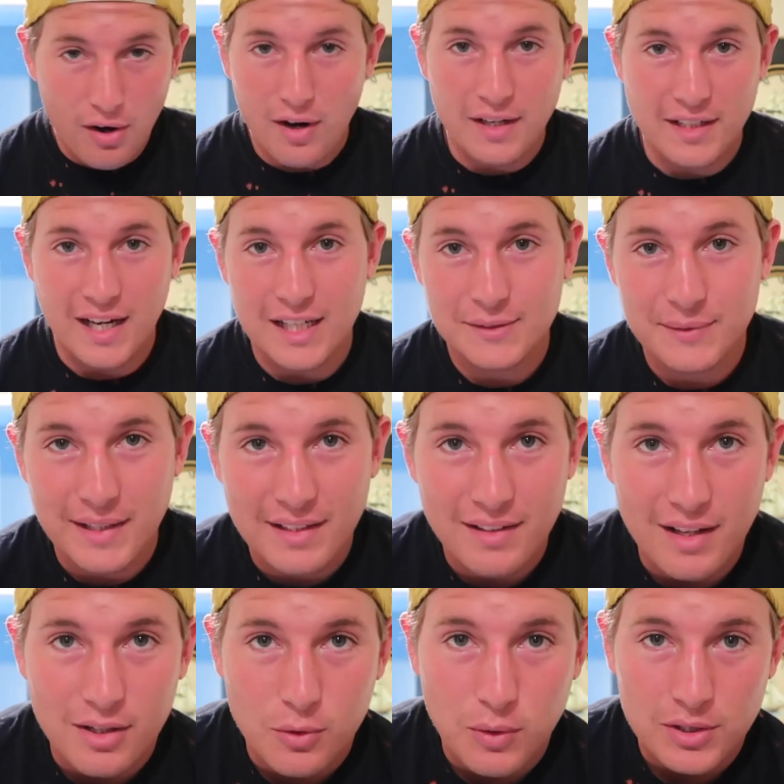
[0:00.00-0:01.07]
all right guys we got a
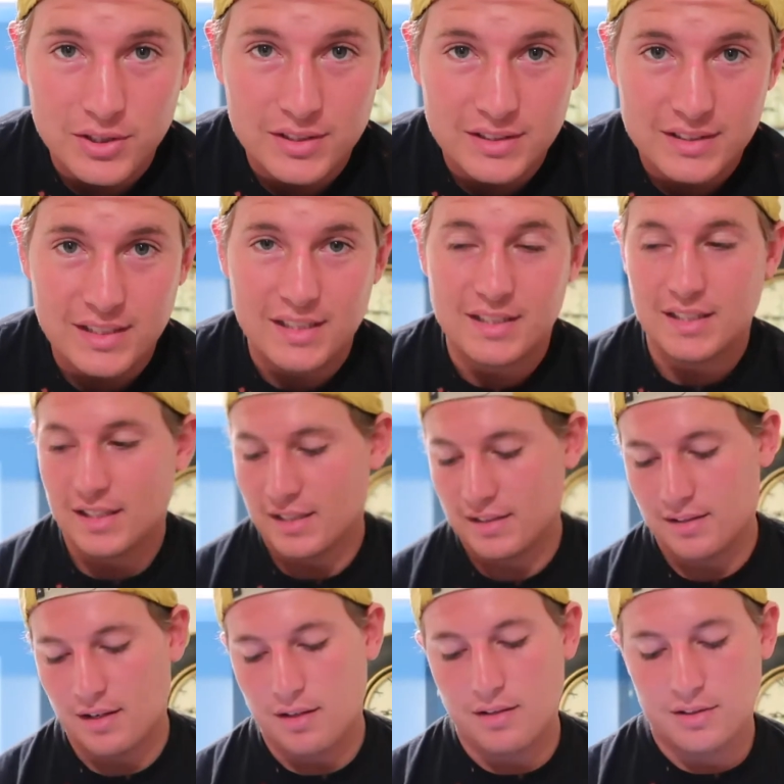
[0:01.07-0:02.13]
lot of questions sent
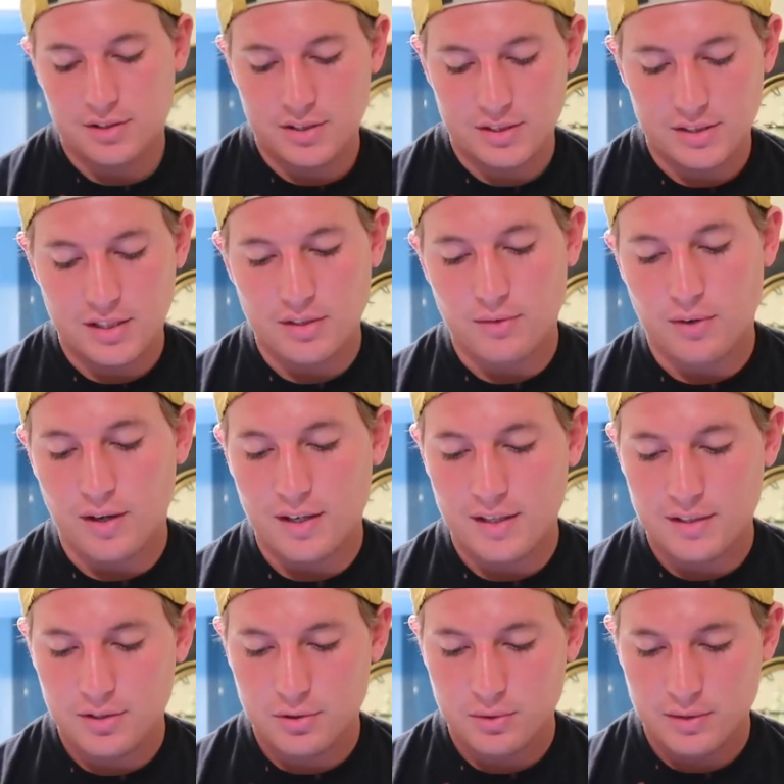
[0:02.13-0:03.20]
in let's just get right
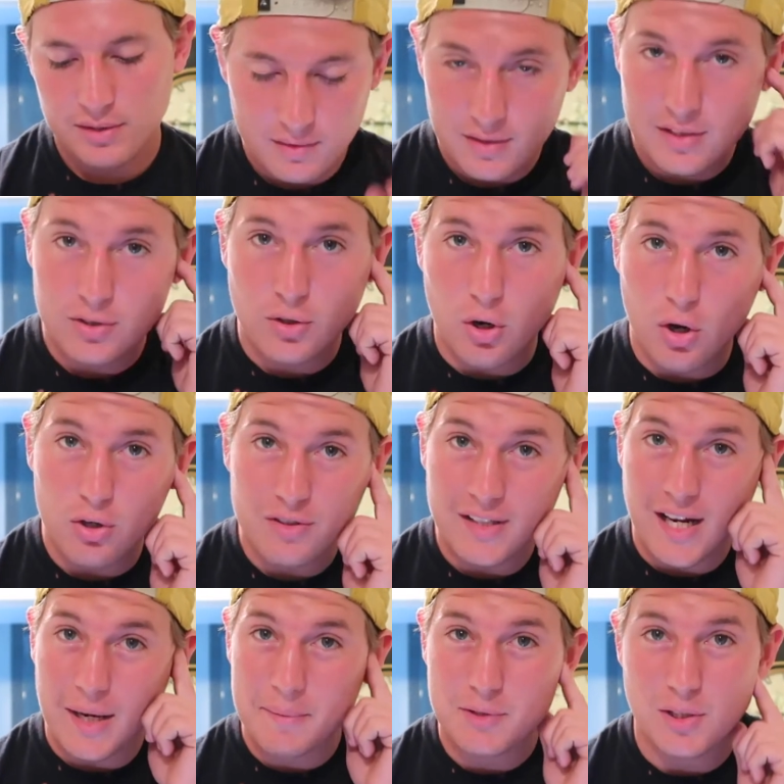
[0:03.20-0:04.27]
into it these are all
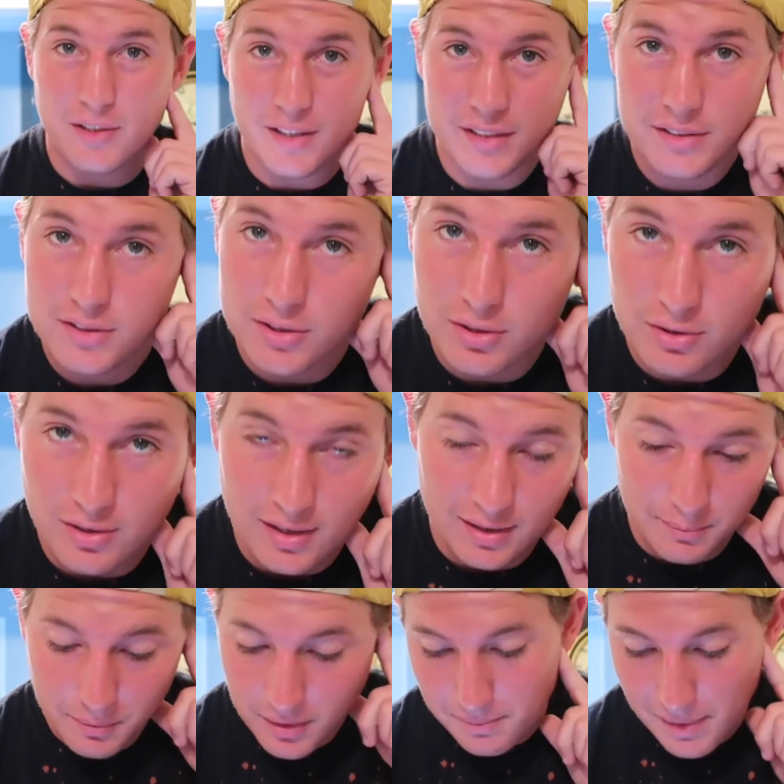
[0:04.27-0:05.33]
names on
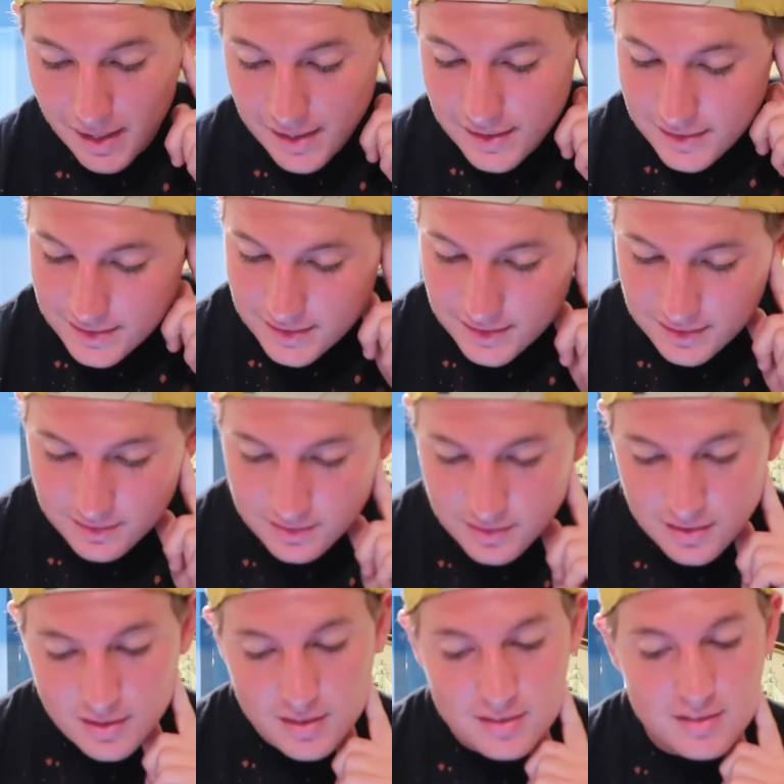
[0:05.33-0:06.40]
Instagram Madison
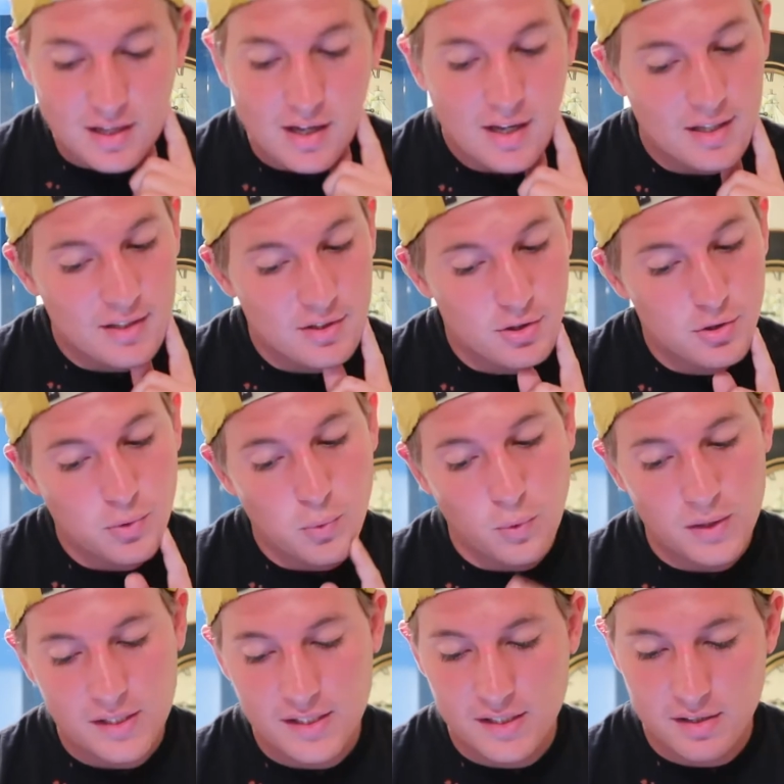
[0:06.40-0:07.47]
dot
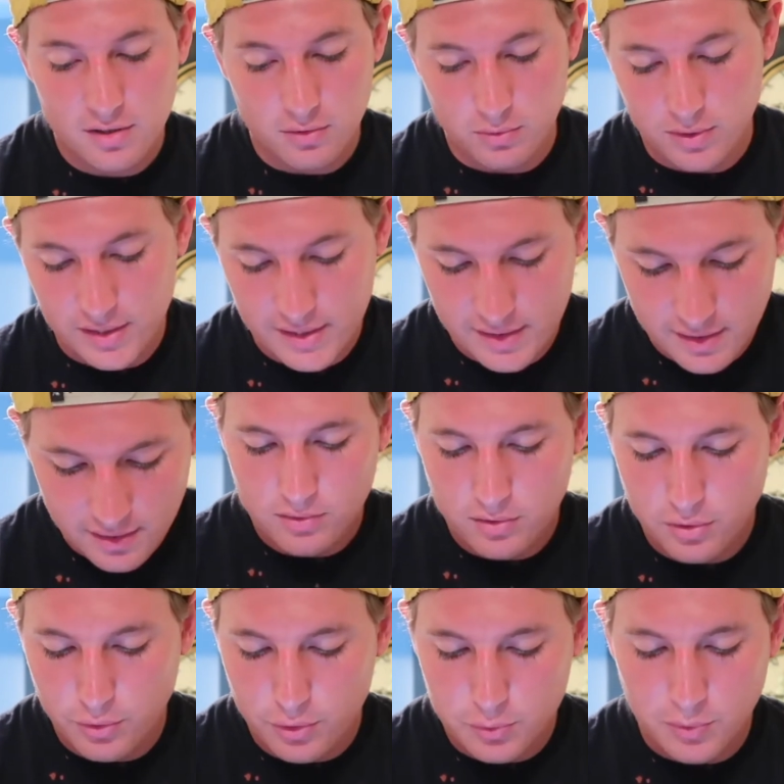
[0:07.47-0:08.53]
23
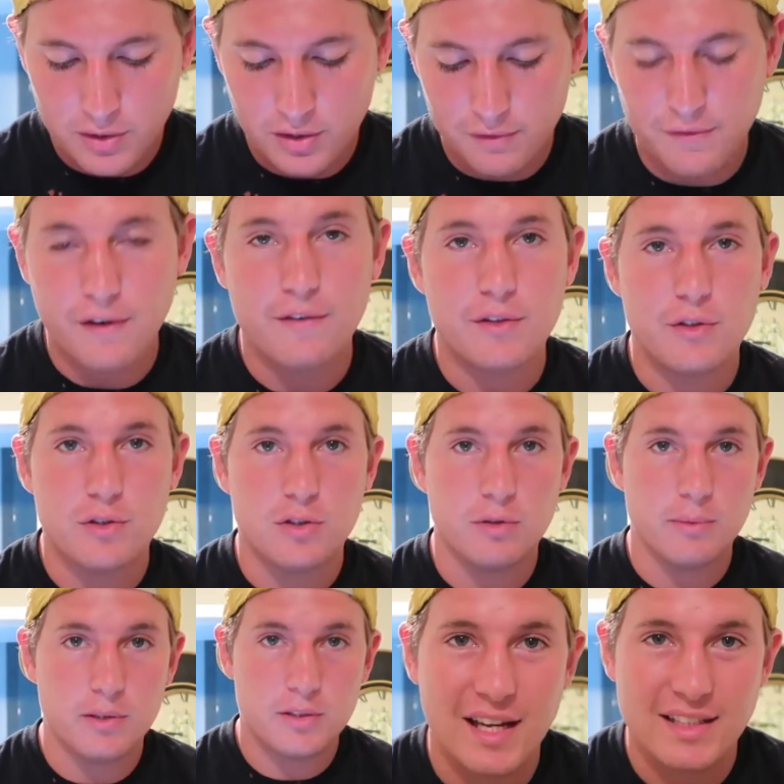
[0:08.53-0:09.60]
Who's one of your favorite
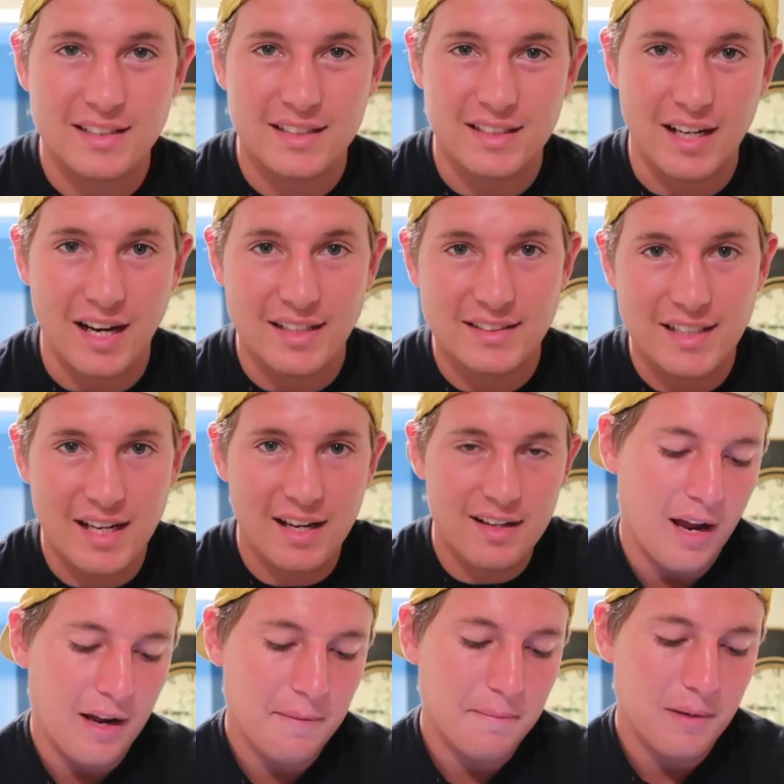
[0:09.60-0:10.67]
YouTubers? Casey Neistat.
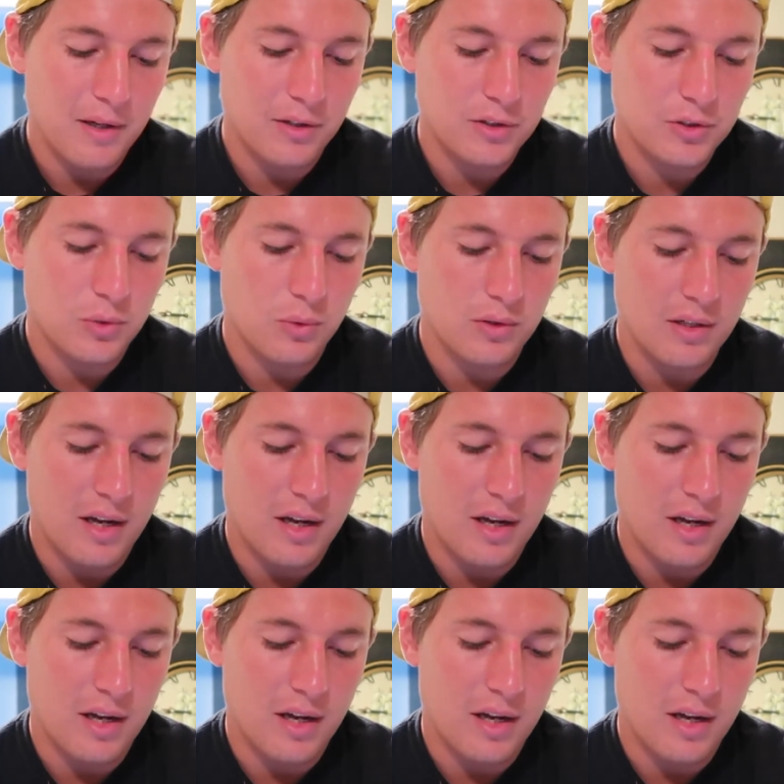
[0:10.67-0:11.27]
I'm underscore